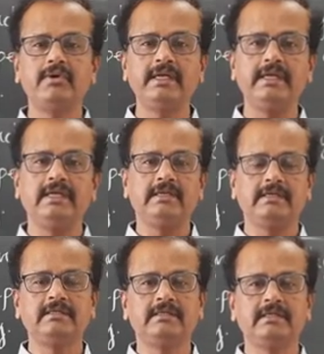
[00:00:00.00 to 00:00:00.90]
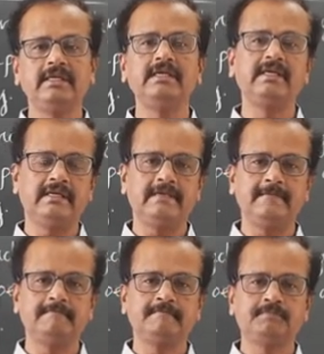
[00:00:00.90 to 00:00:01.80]
deal in detail.
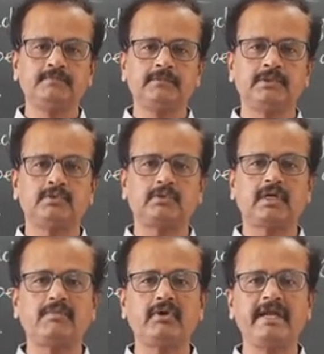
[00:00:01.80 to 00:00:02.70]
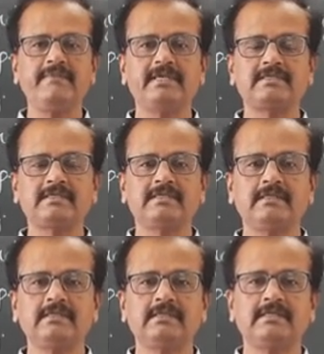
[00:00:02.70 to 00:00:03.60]
So thermodynamics
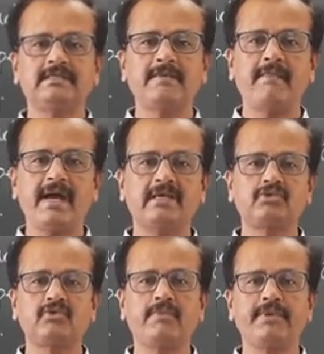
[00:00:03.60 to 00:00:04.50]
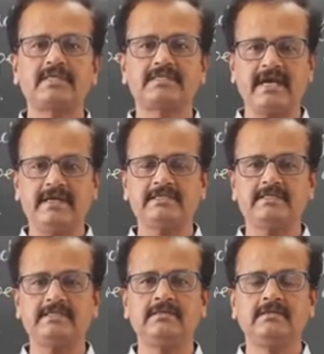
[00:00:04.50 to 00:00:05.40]
is a macroscopic
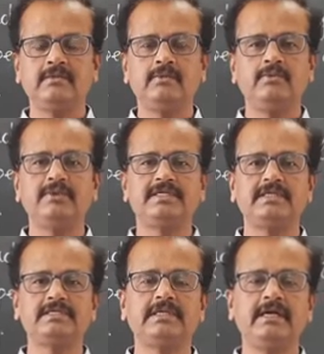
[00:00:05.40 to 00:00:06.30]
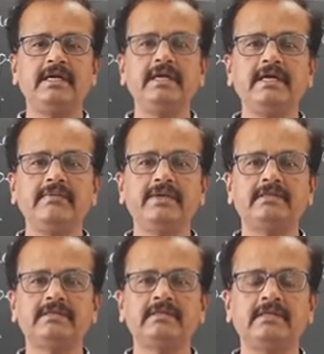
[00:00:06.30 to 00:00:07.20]
science which is dealing
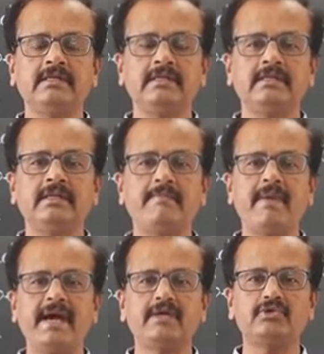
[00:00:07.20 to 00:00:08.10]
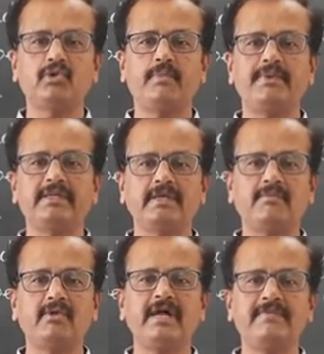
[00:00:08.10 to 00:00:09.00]
with the macroscopic
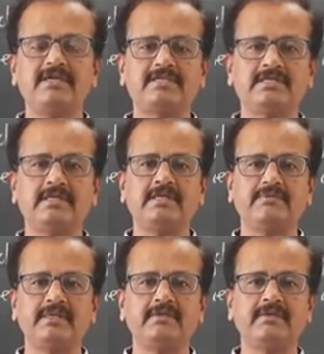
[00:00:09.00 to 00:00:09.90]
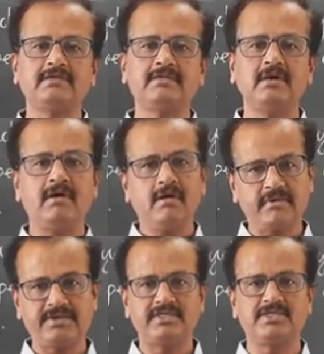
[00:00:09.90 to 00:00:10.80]
thermodynamic state variables of
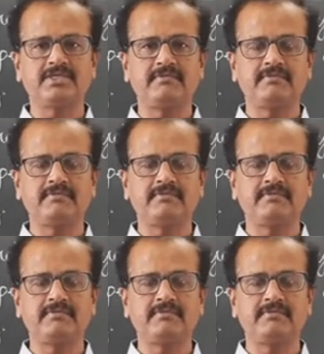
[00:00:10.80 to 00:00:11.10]
a system.